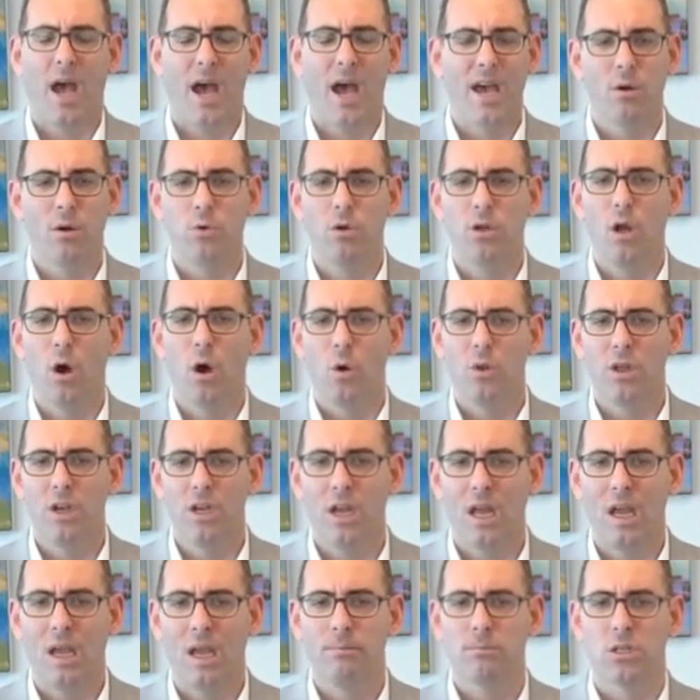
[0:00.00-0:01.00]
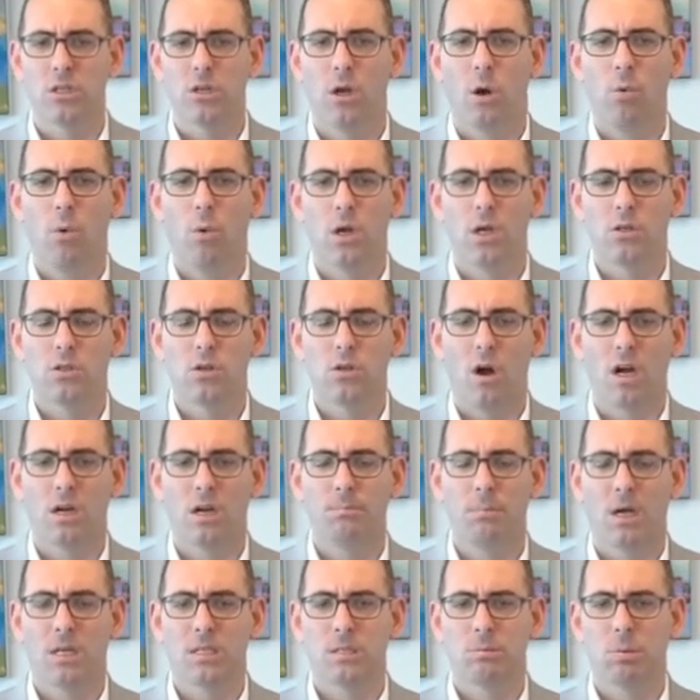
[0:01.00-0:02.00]
I don't know the names. I don't want to talk
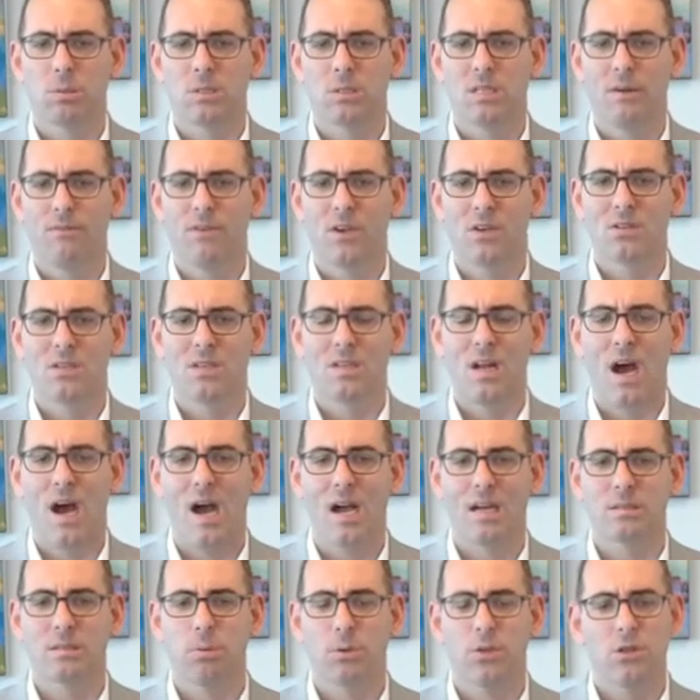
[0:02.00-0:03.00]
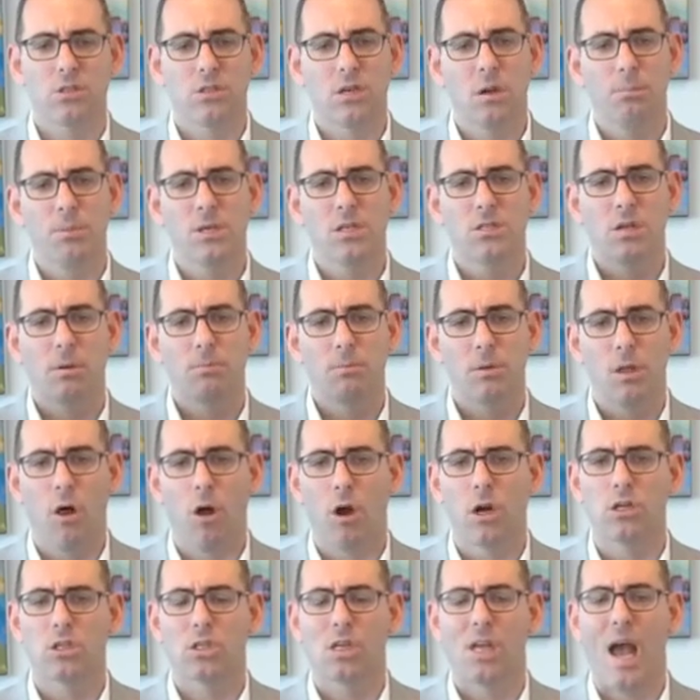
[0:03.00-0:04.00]
about specific stocks, but there's going to be some
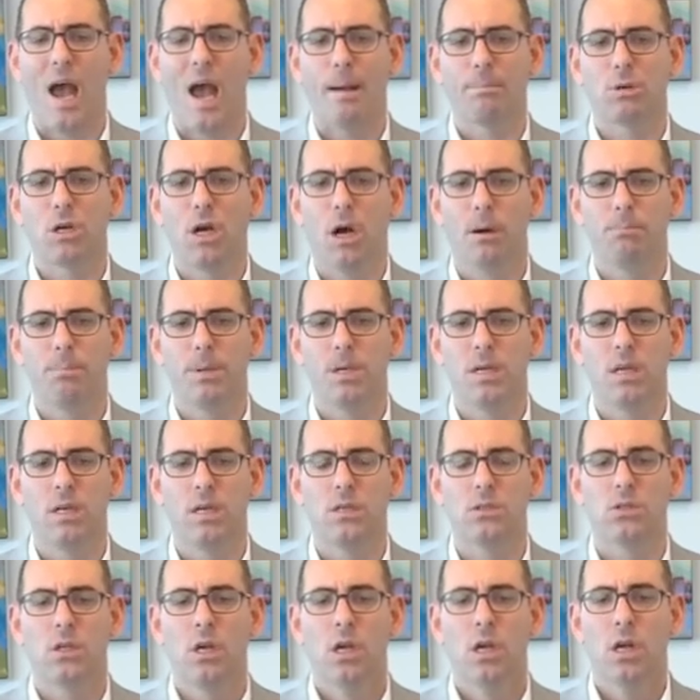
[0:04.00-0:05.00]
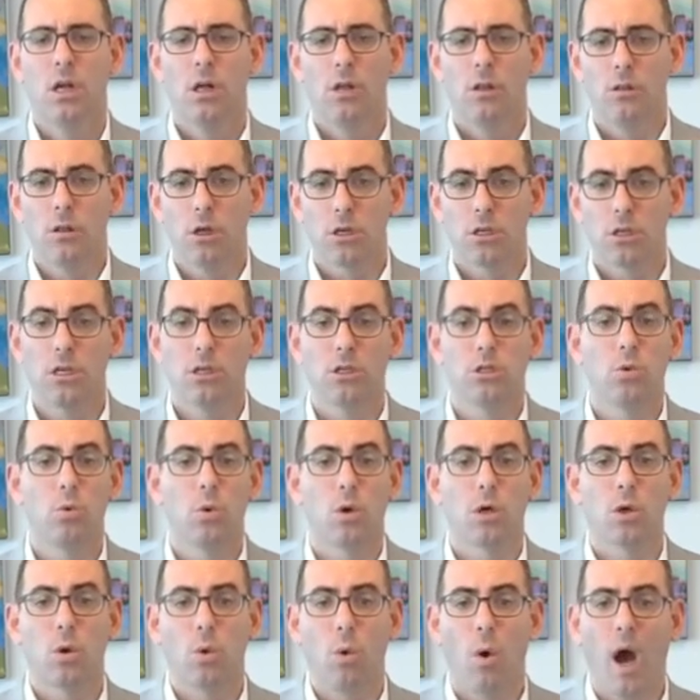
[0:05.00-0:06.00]
large cap companies looking to
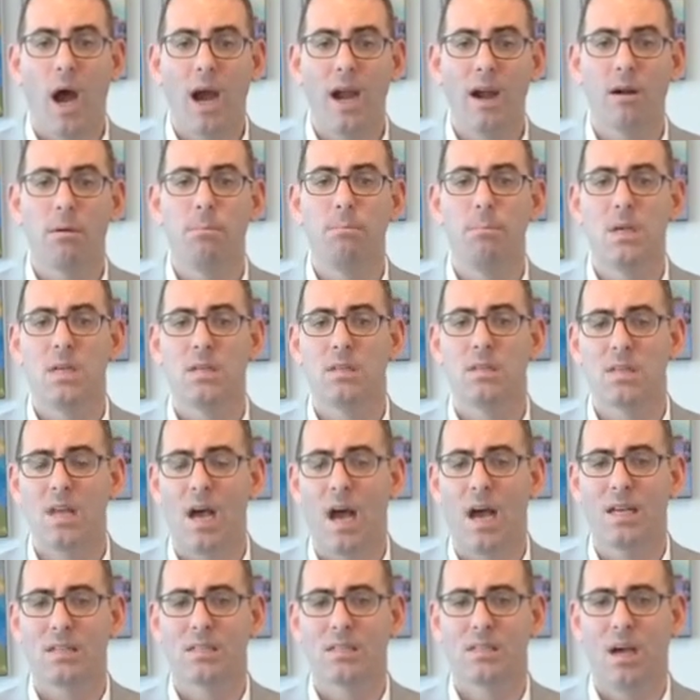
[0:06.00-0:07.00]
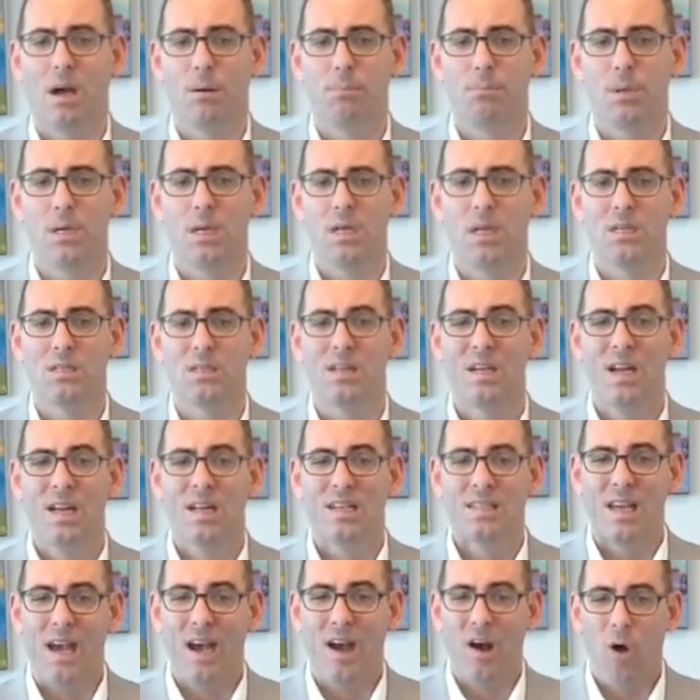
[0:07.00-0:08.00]
acquire mid-sized companies
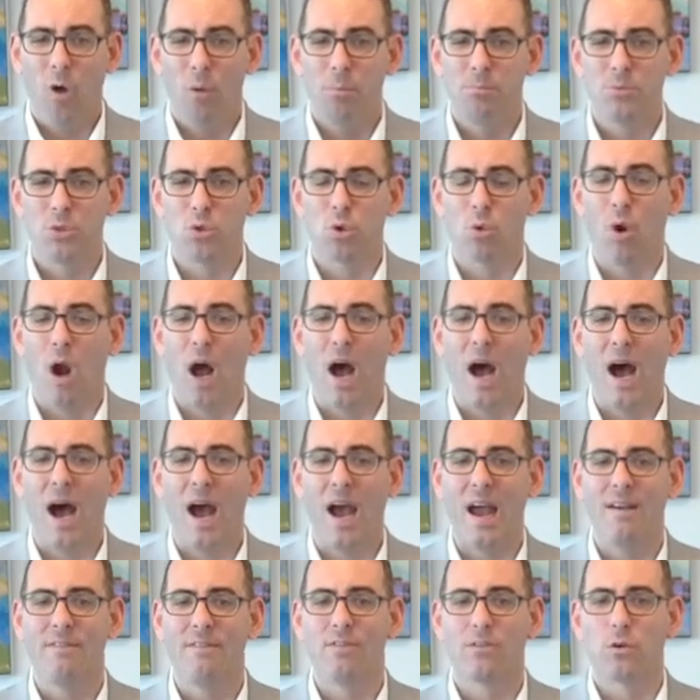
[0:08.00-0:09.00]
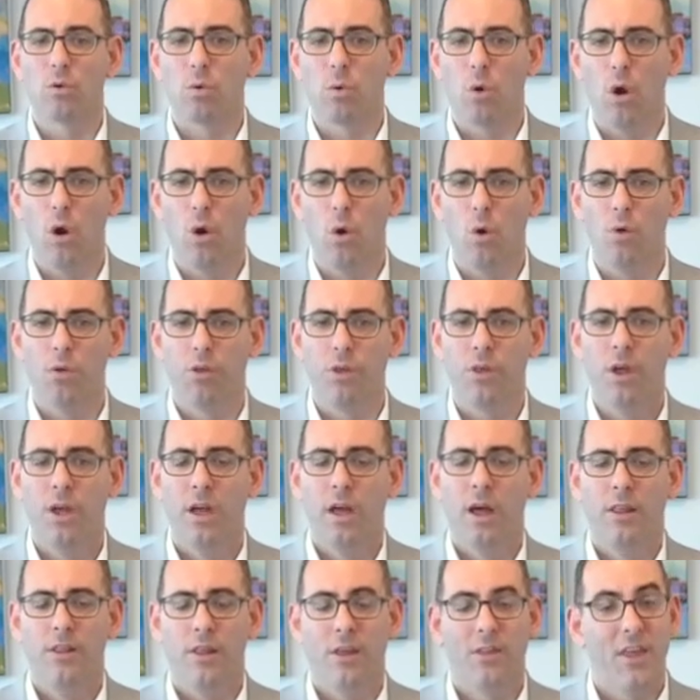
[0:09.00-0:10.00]
to help drive growth
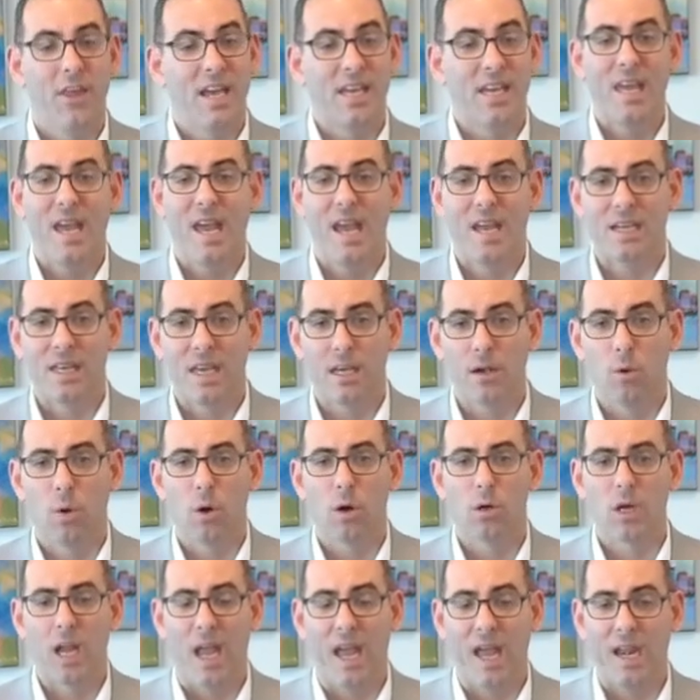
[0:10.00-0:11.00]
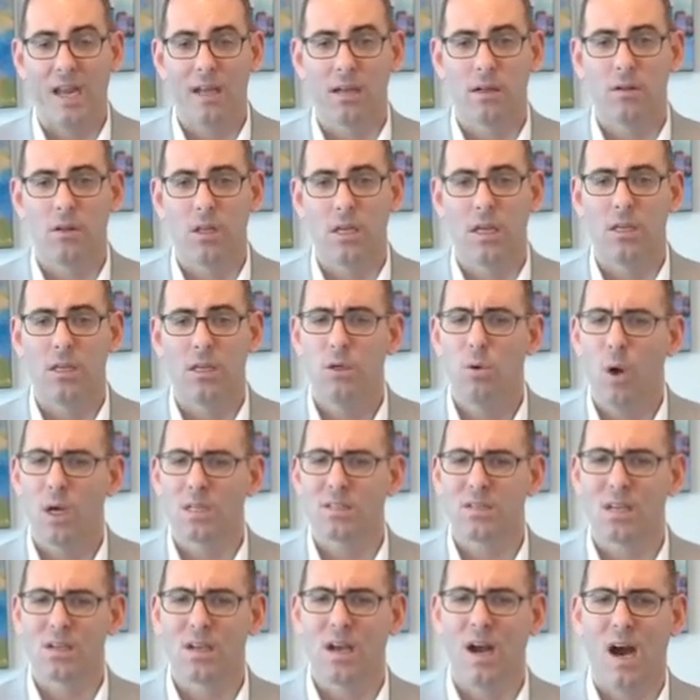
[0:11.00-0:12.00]
that they can't get organically.
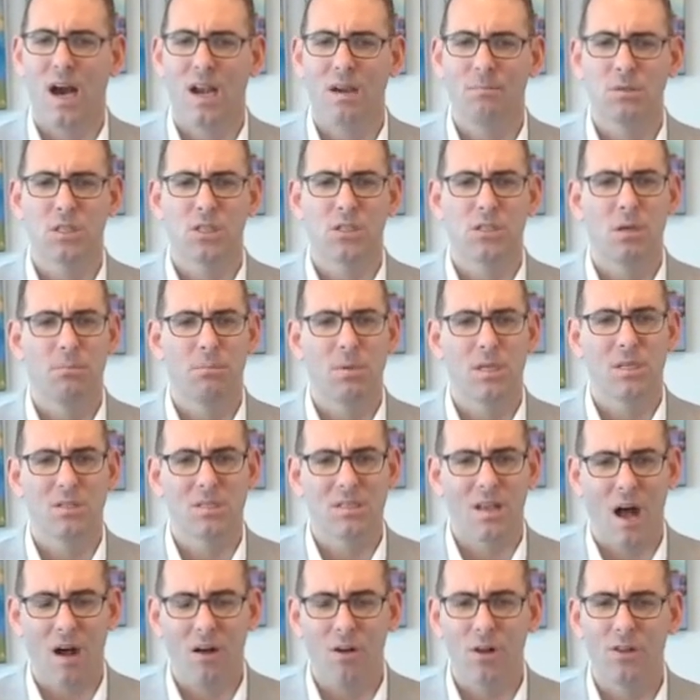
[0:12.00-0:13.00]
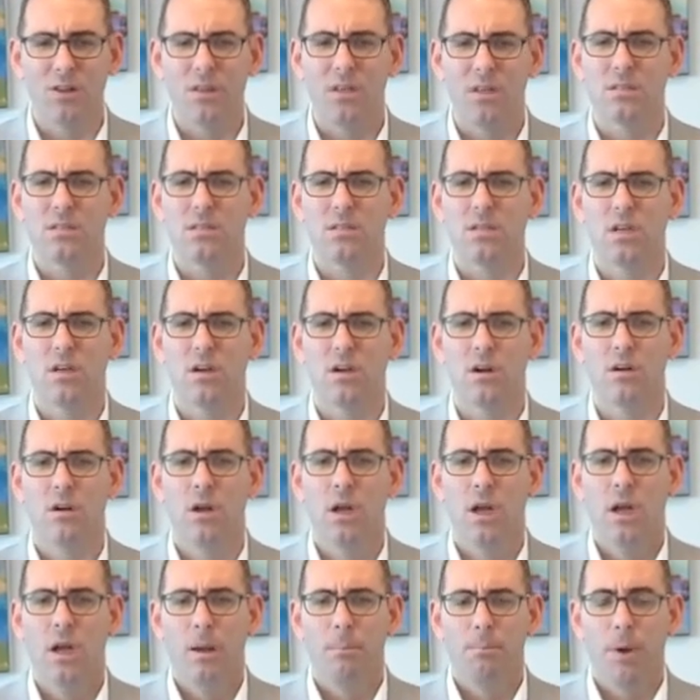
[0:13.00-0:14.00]
U.S. economy is going to be solid this year,
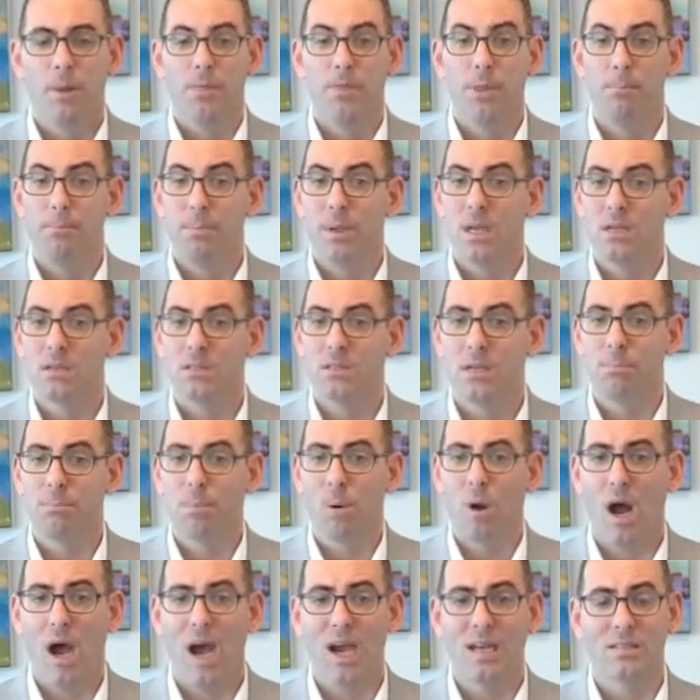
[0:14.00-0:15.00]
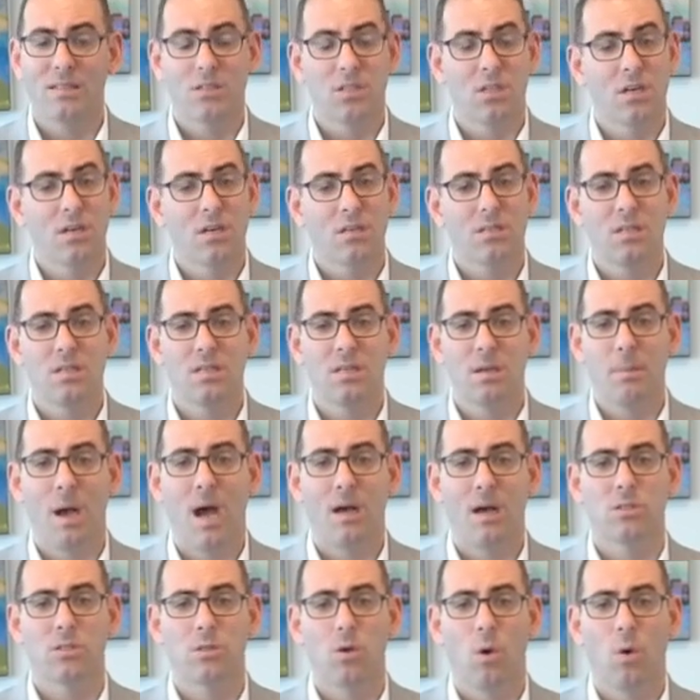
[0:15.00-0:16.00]
but the big surprise is you're going to see some
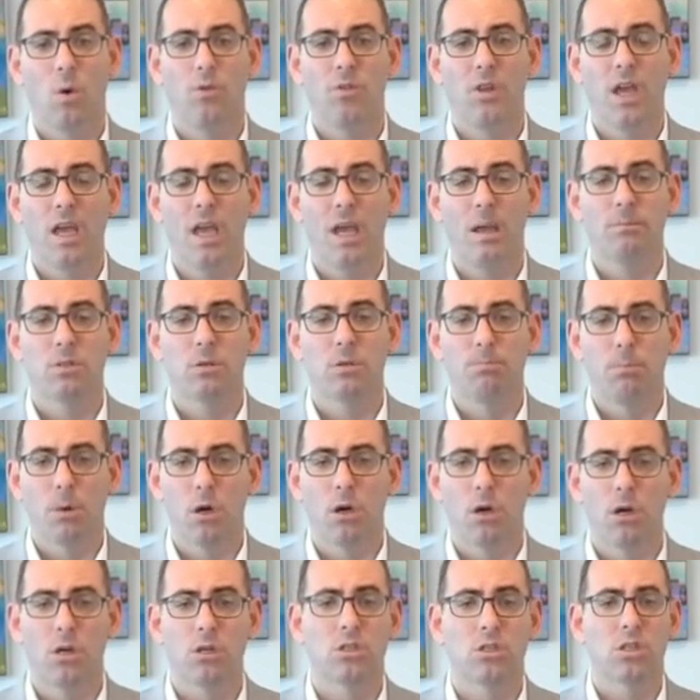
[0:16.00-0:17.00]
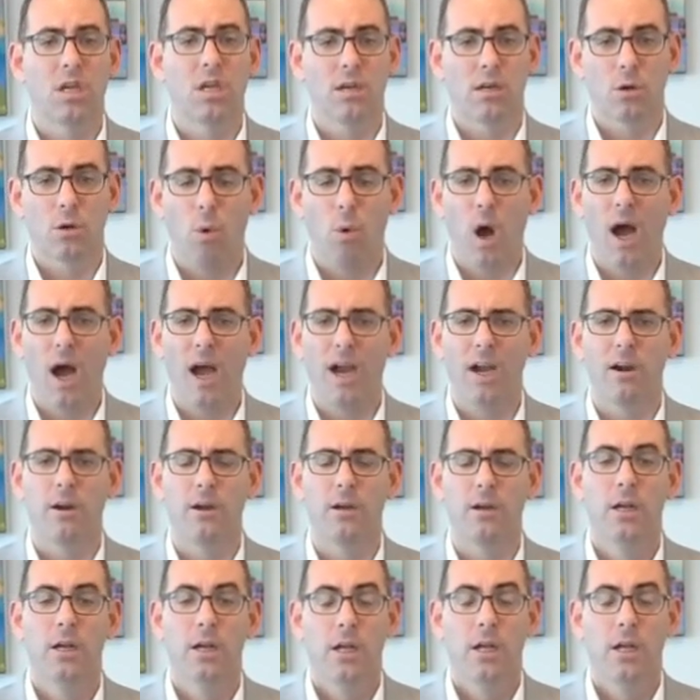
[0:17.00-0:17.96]
household names merge, get acquired.